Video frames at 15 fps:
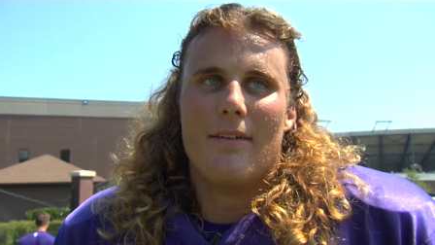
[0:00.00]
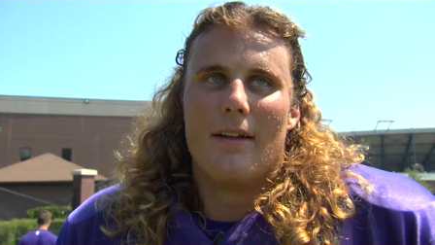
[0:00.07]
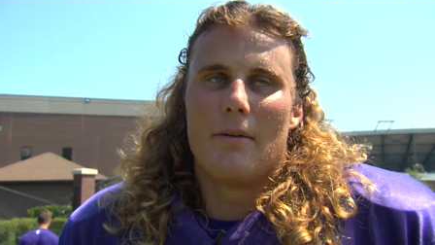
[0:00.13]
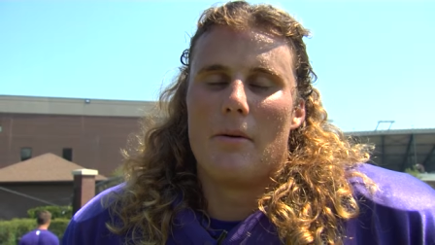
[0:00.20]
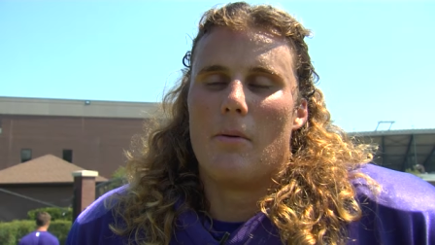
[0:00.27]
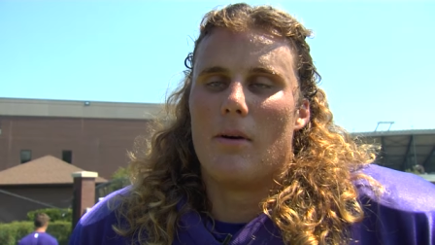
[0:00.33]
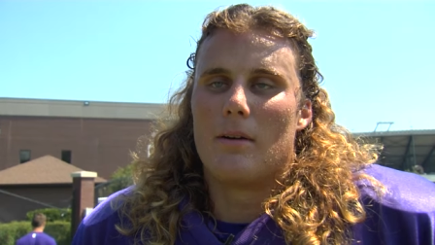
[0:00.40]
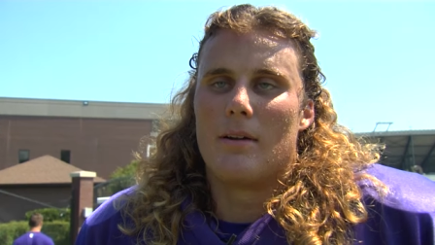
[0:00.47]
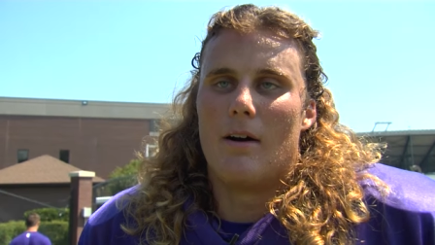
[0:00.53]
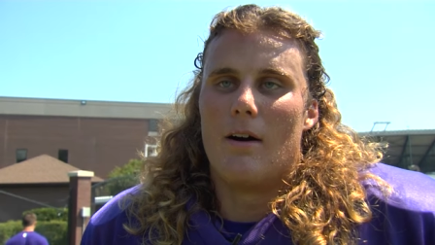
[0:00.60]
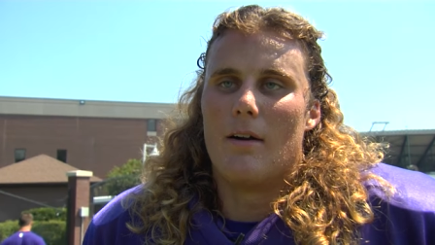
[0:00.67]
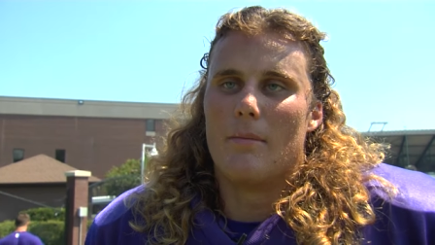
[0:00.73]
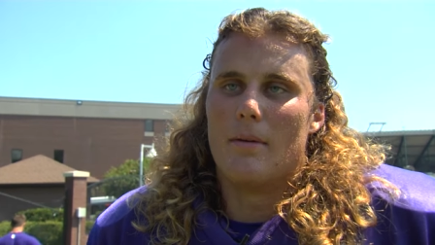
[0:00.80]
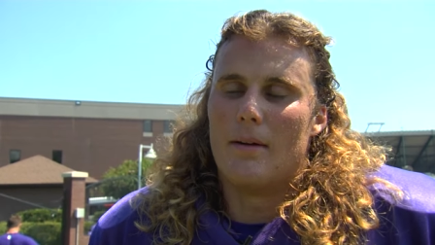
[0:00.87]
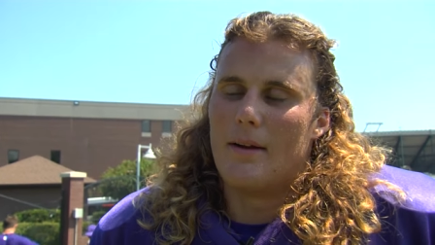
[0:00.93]
feel like we worked
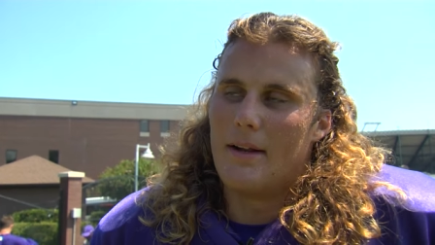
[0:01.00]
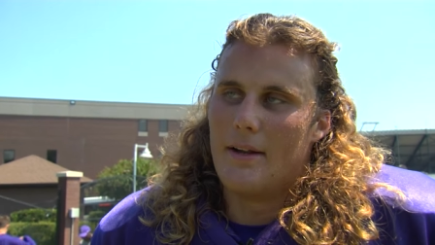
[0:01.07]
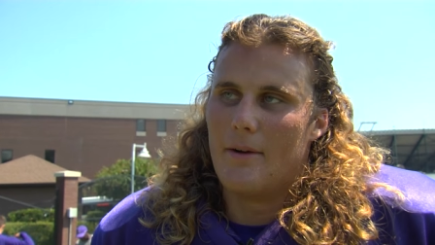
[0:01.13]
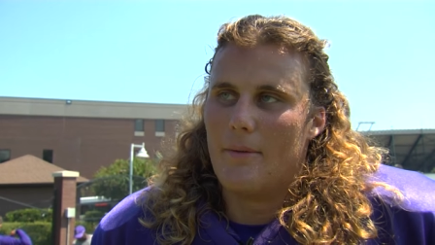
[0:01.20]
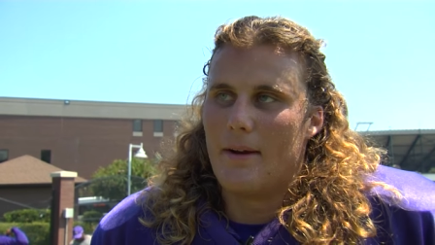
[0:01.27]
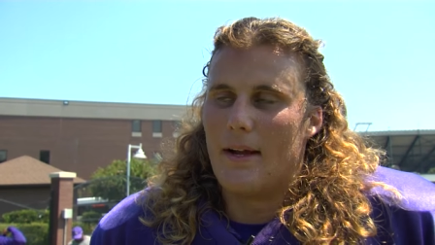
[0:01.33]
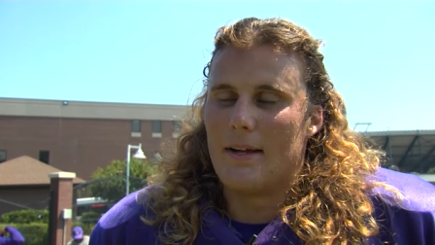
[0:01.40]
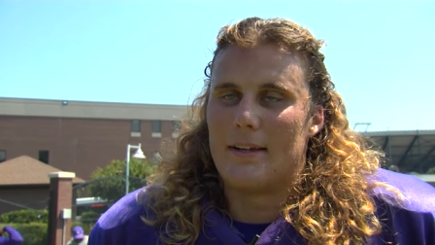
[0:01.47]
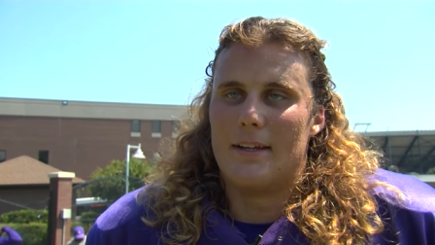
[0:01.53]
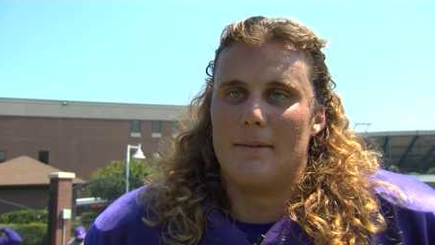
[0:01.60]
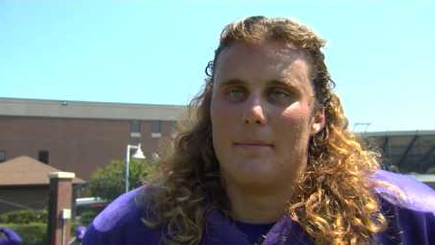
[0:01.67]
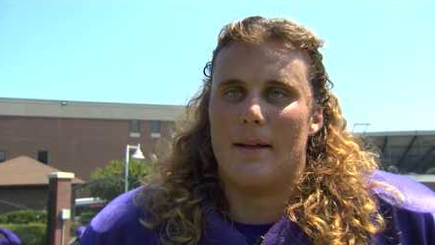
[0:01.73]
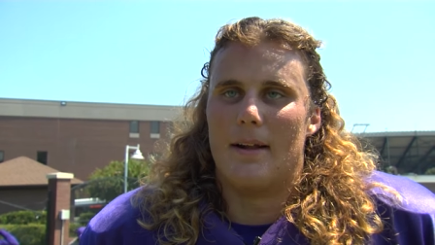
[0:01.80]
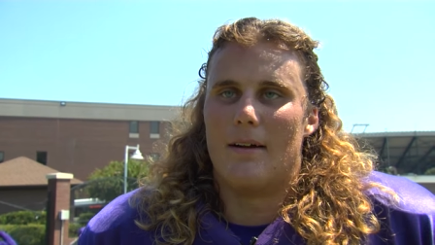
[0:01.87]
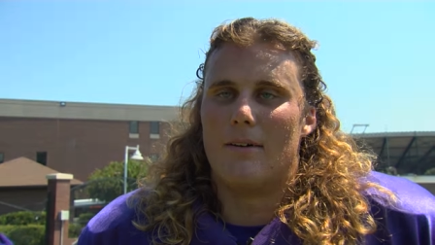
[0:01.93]
hard, but I know we got to keep that